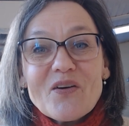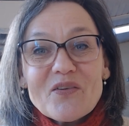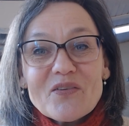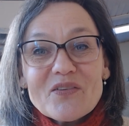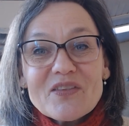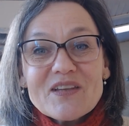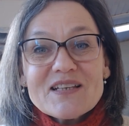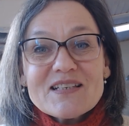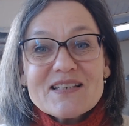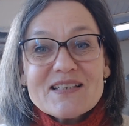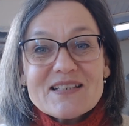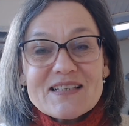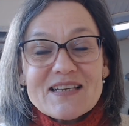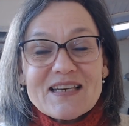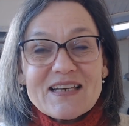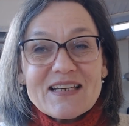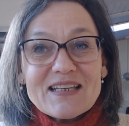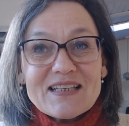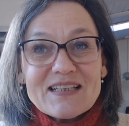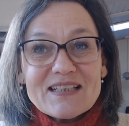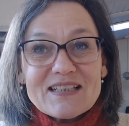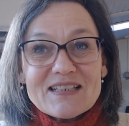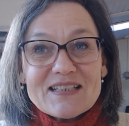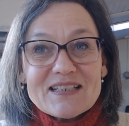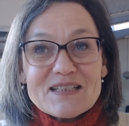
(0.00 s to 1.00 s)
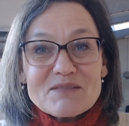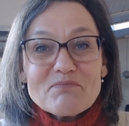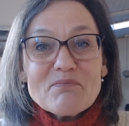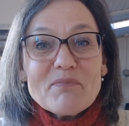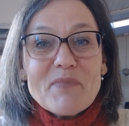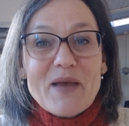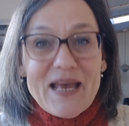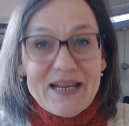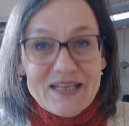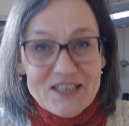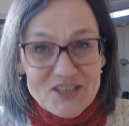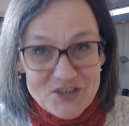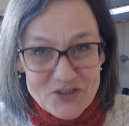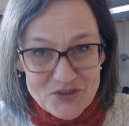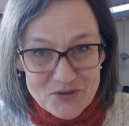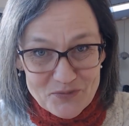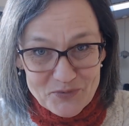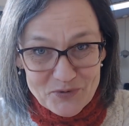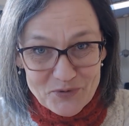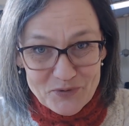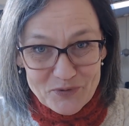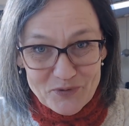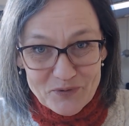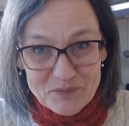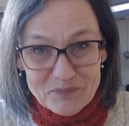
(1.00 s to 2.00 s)
this is
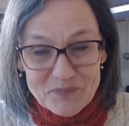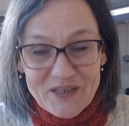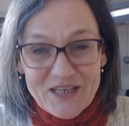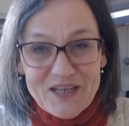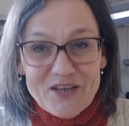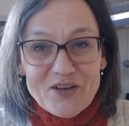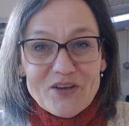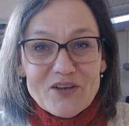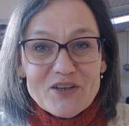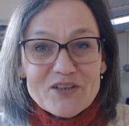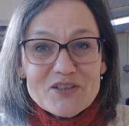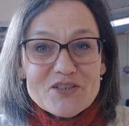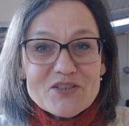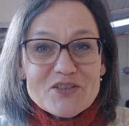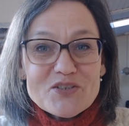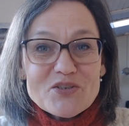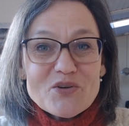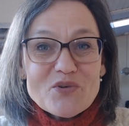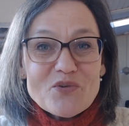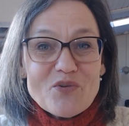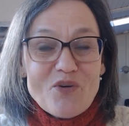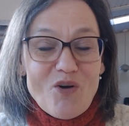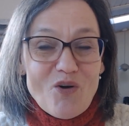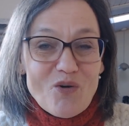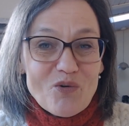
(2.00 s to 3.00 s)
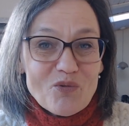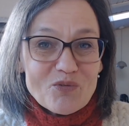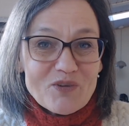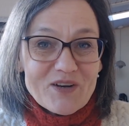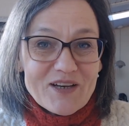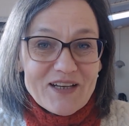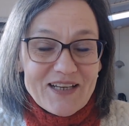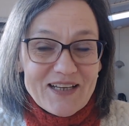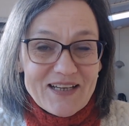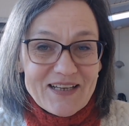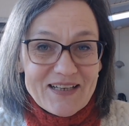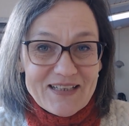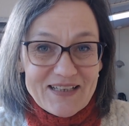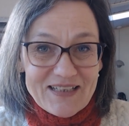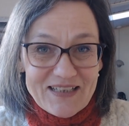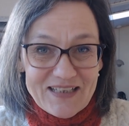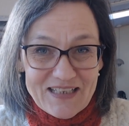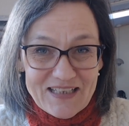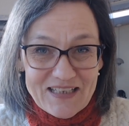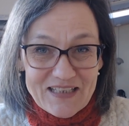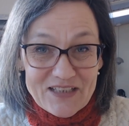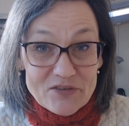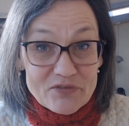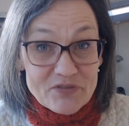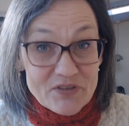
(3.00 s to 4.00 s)
manageable because you only
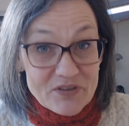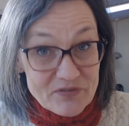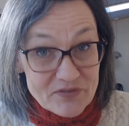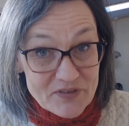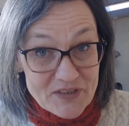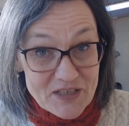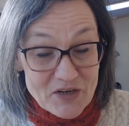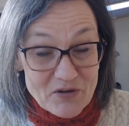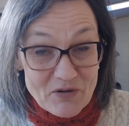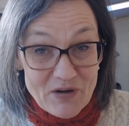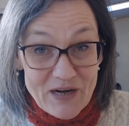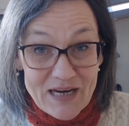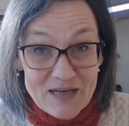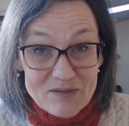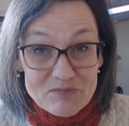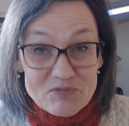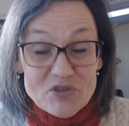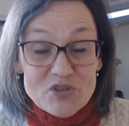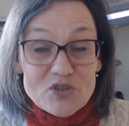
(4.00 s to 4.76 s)
need 50 grams,